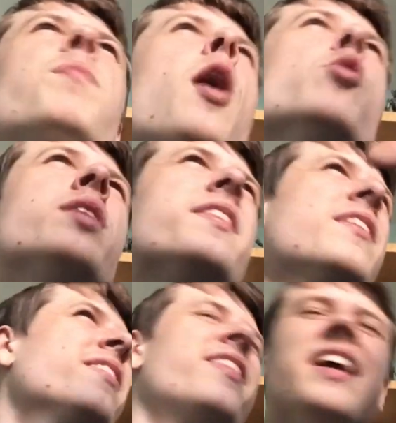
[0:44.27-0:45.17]
poke at
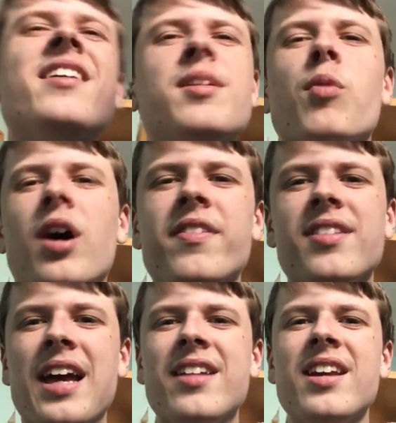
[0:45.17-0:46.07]
different things in what I've
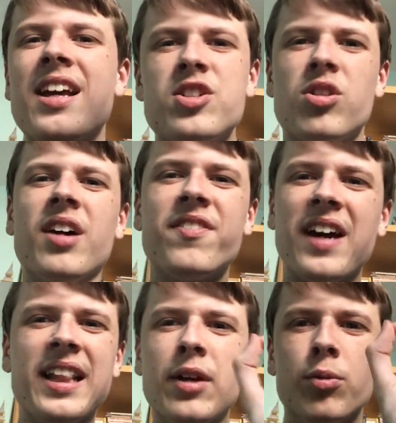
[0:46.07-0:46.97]
said, try and
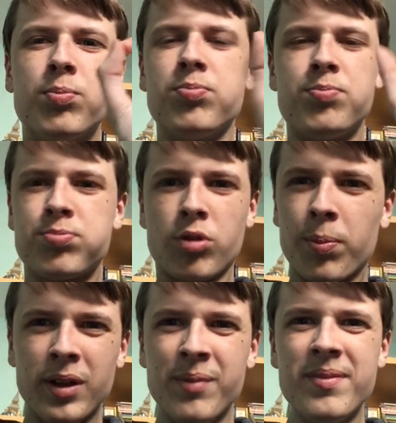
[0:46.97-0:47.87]
find little
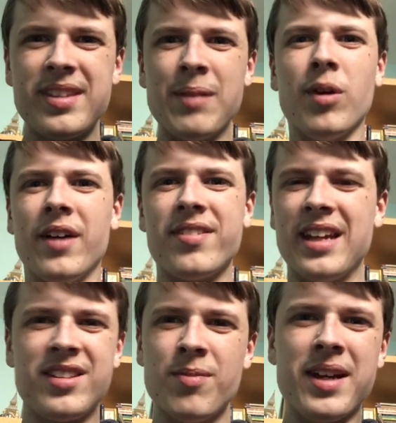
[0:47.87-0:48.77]
problems in what I've
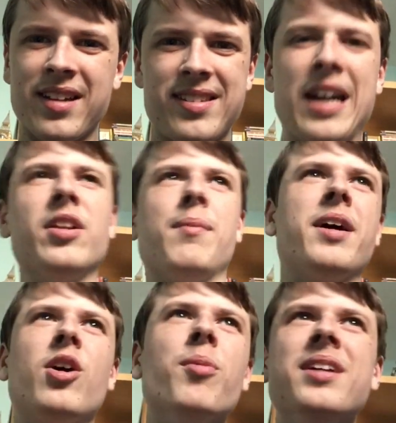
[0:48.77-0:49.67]
said to make it sound like
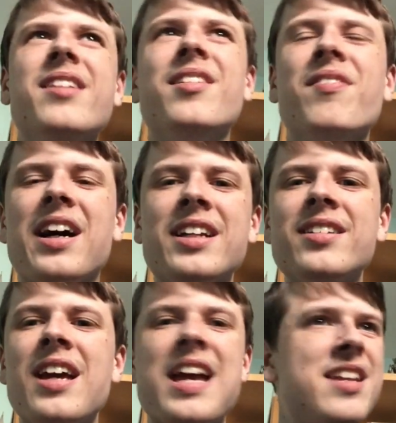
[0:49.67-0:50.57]
my comment is
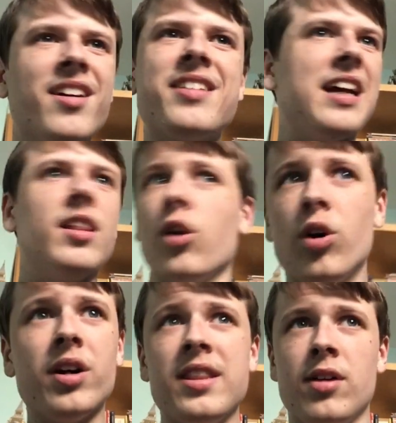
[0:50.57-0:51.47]
invalid. He does it a
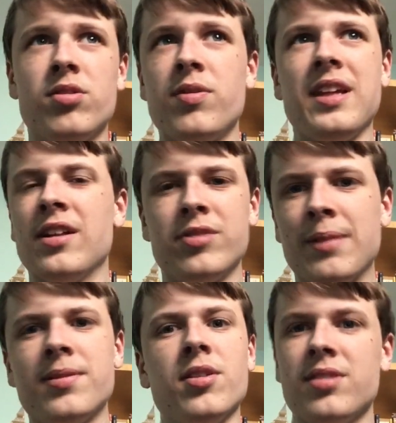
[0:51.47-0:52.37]
lot in those
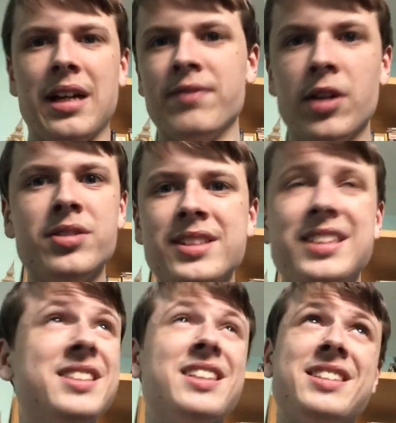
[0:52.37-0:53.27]
episodes that I've
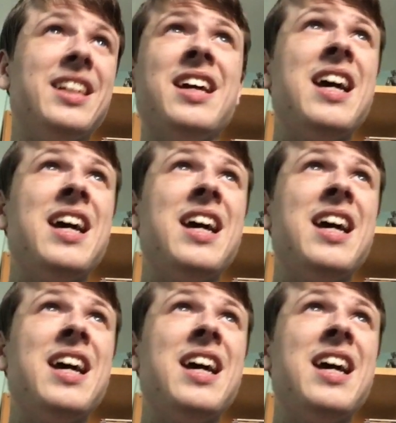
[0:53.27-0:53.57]
noticed. He does it